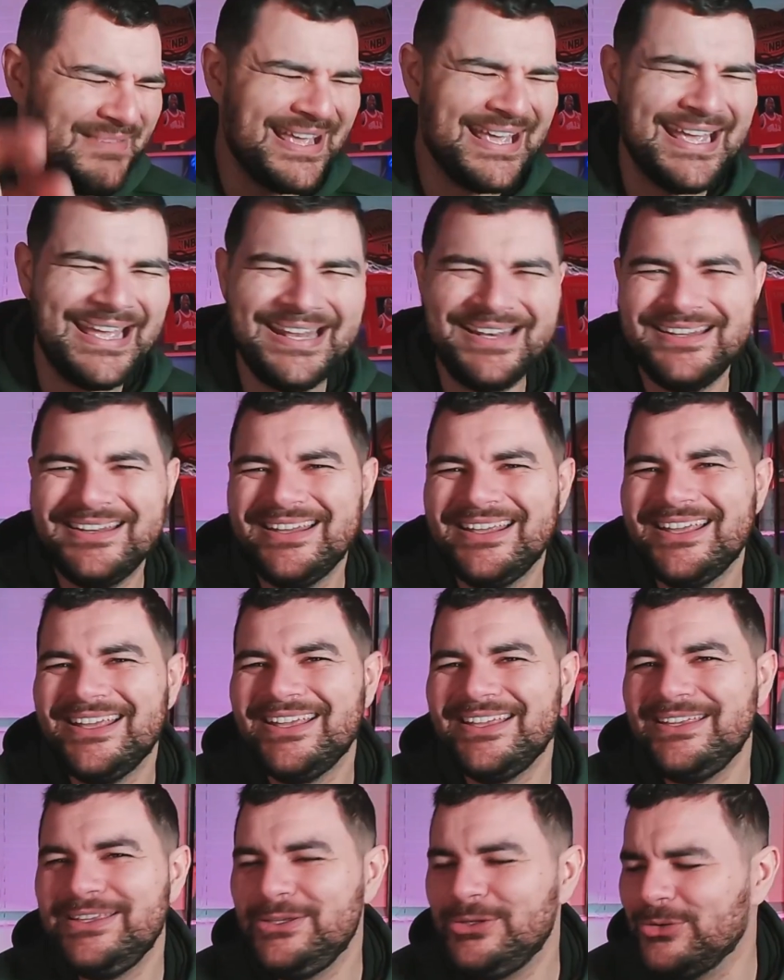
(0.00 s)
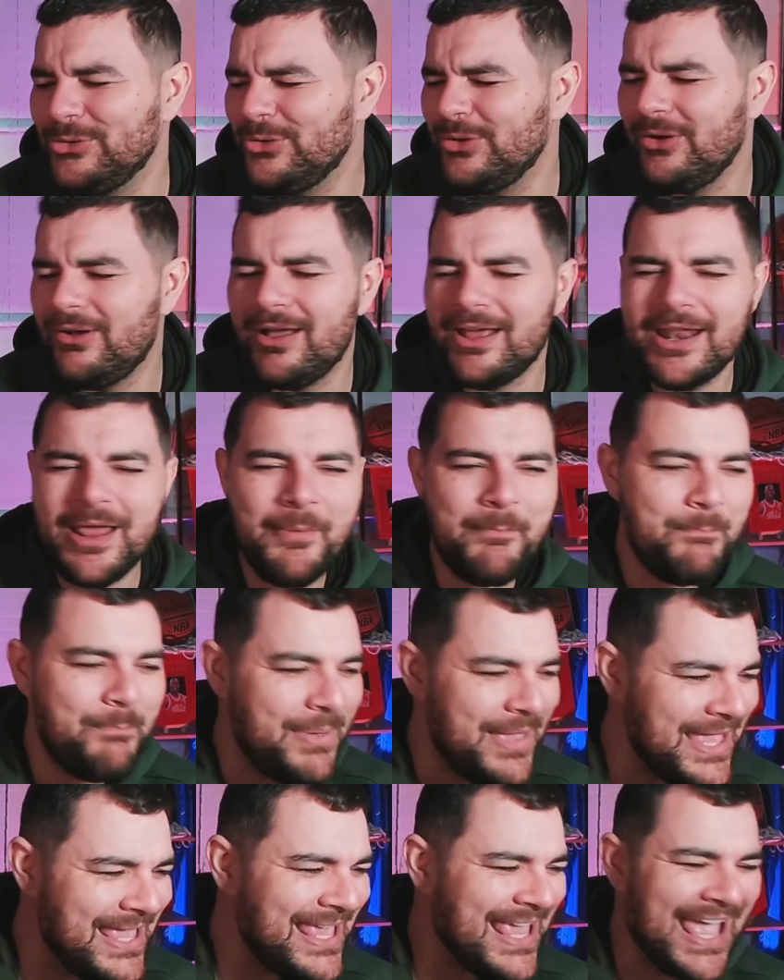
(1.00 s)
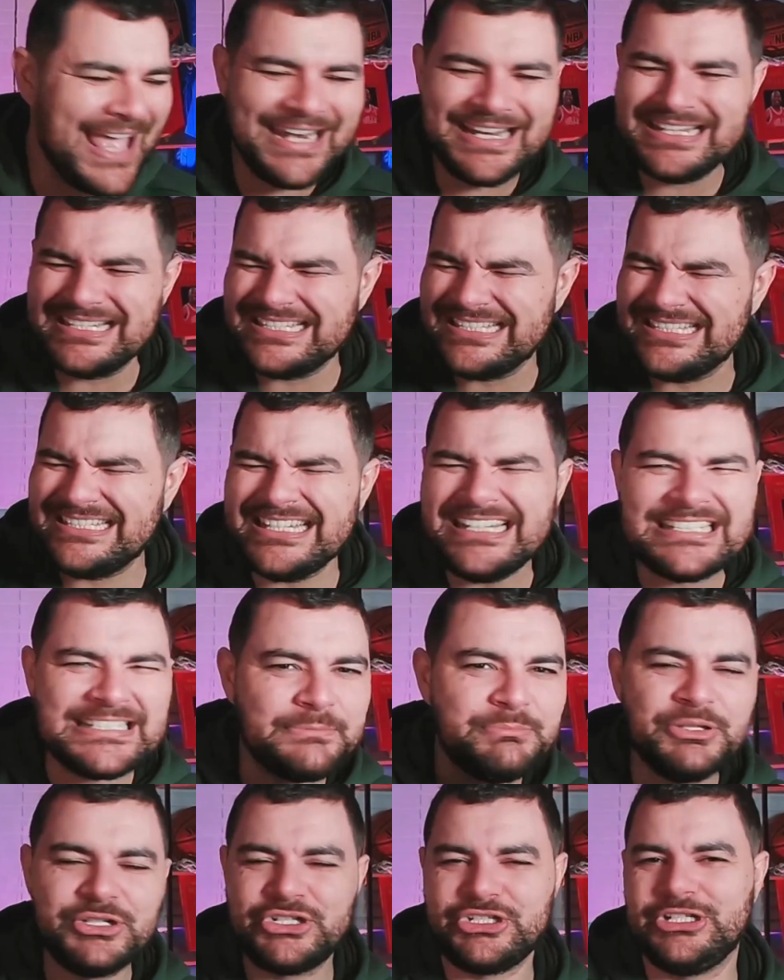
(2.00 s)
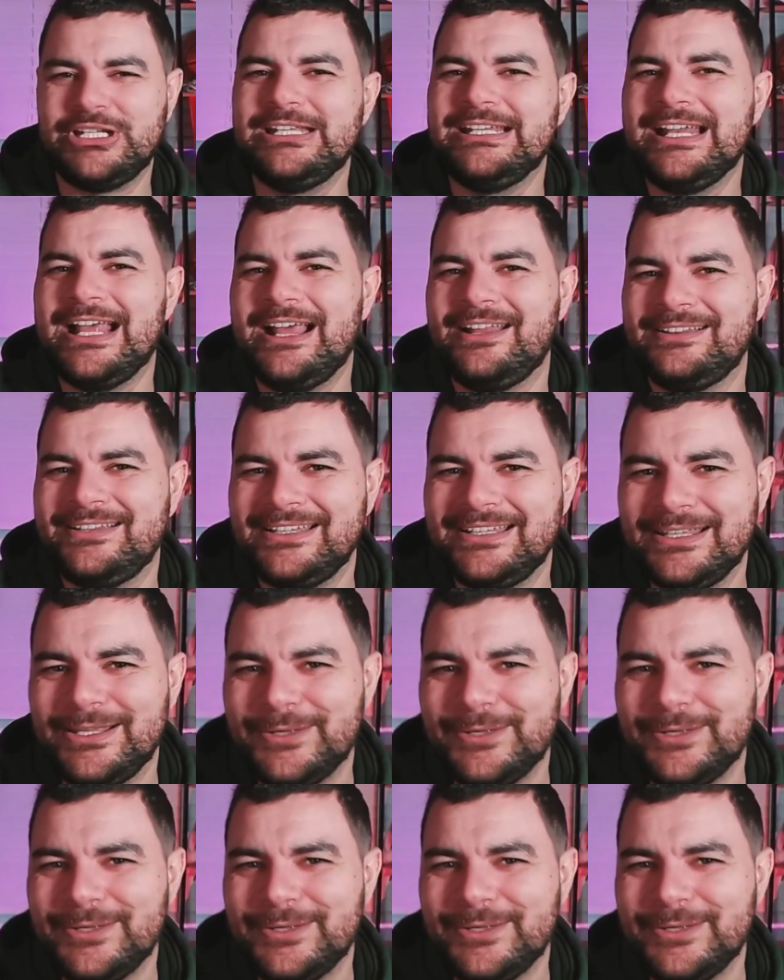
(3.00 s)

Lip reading: man, you're gonna be an assist machine out there.